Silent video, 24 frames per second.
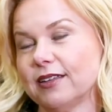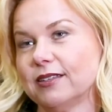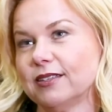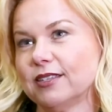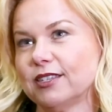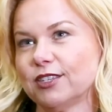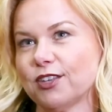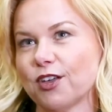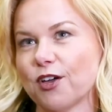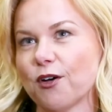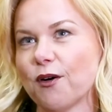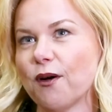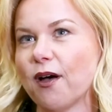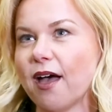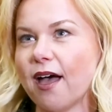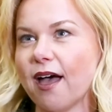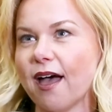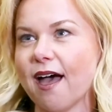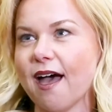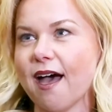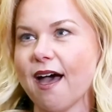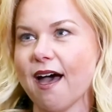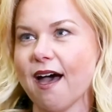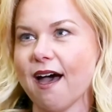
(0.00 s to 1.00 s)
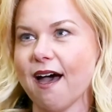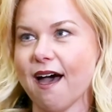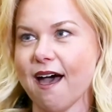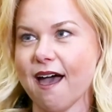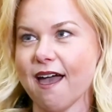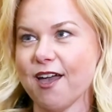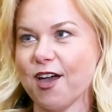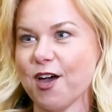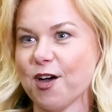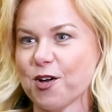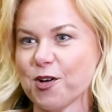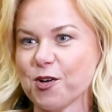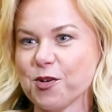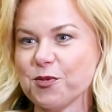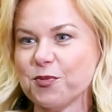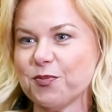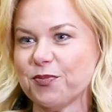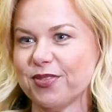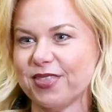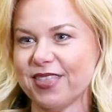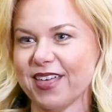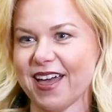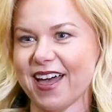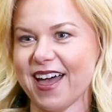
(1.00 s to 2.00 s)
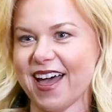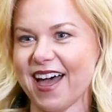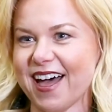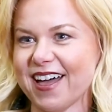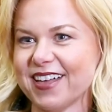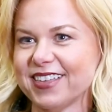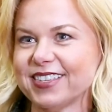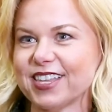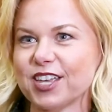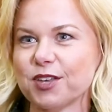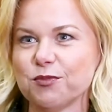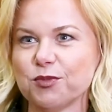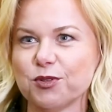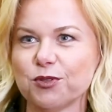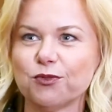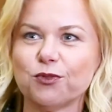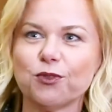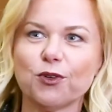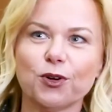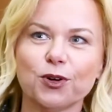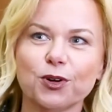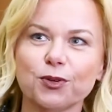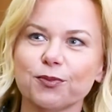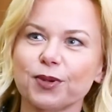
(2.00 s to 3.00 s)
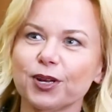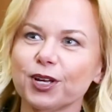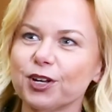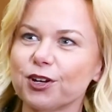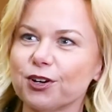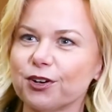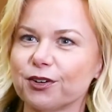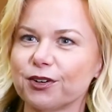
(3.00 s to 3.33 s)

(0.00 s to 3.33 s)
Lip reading: And so I hope that as I move forward in my